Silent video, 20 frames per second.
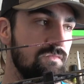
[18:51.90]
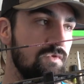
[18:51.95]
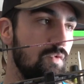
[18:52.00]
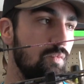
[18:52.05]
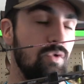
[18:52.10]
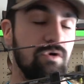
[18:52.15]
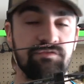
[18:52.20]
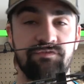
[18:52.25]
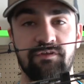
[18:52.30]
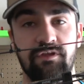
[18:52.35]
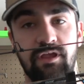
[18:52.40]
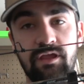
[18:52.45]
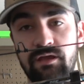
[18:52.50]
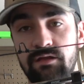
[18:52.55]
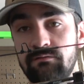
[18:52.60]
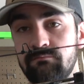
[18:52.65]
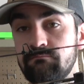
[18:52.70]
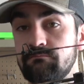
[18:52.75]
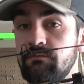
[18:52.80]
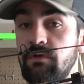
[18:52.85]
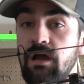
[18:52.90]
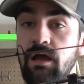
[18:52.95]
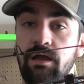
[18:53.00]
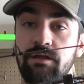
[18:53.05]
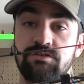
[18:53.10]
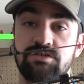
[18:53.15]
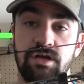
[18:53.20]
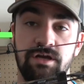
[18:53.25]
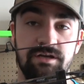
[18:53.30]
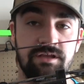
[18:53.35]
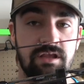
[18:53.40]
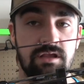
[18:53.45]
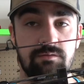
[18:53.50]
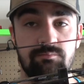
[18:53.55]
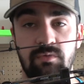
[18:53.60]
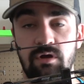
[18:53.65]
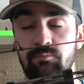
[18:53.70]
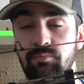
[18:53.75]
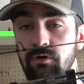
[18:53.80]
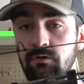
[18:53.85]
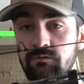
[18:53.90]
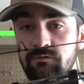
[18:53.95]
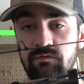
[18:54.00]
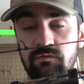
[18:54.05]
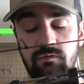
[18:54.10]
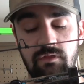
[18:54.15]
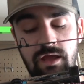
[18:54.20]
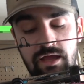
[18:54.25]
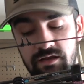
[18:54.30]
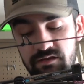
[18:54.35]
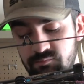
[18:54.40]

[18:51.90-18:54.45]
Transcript: Once again, I try to keep my bows as light